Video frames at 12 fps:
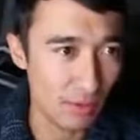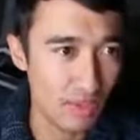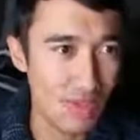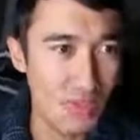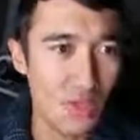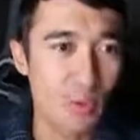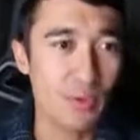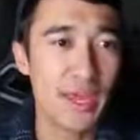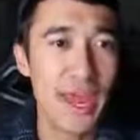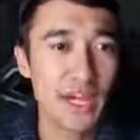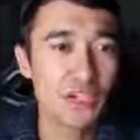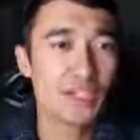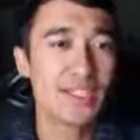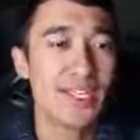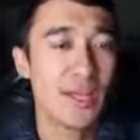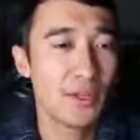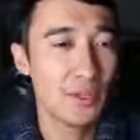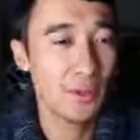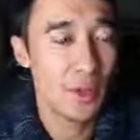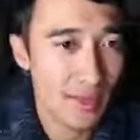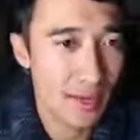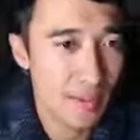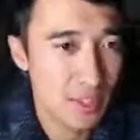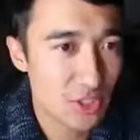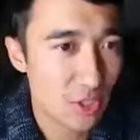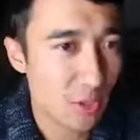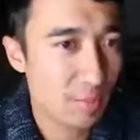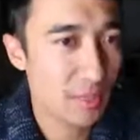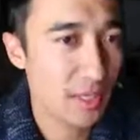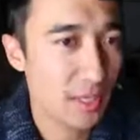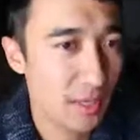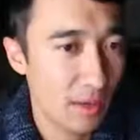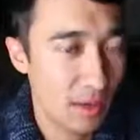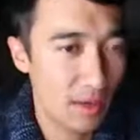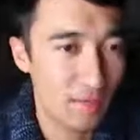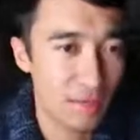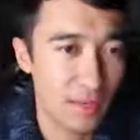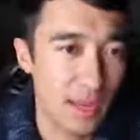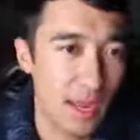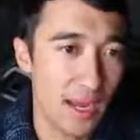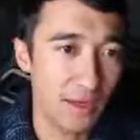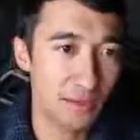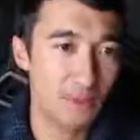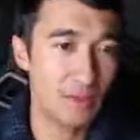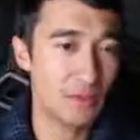This is cool. They actually tell you the MSRP of the item.